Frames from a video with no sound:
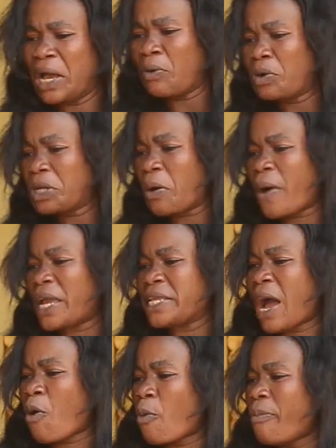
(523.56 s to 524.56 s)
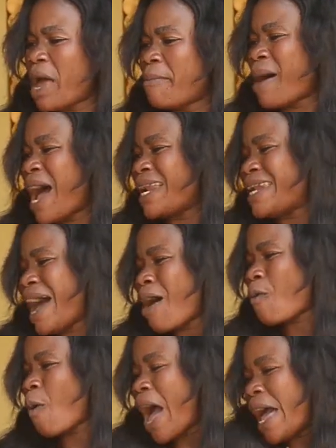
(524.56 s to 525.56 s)
wo na wanya wo be ma da
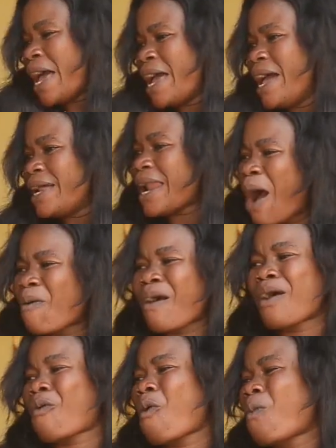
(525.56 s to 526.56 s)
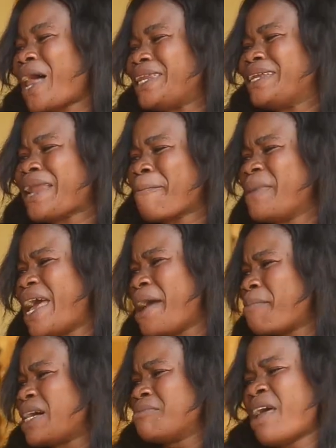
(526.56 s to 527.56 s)
kwa na wo kwa wale na me
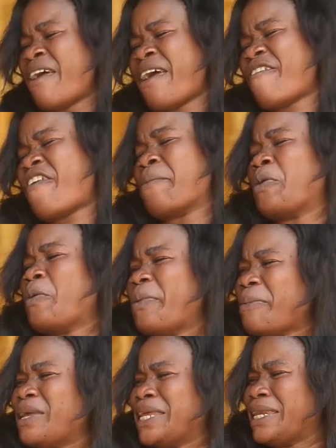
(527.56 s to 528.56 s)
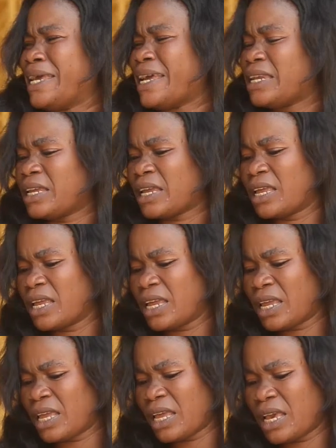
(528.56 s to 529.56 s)
e fa me ho be me de na ye
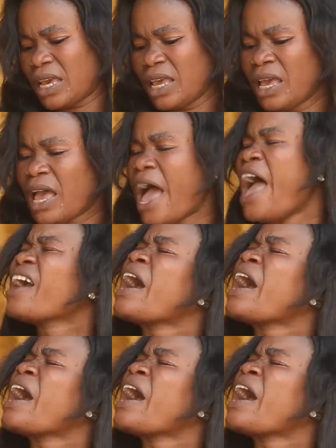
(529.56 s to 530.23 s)
de en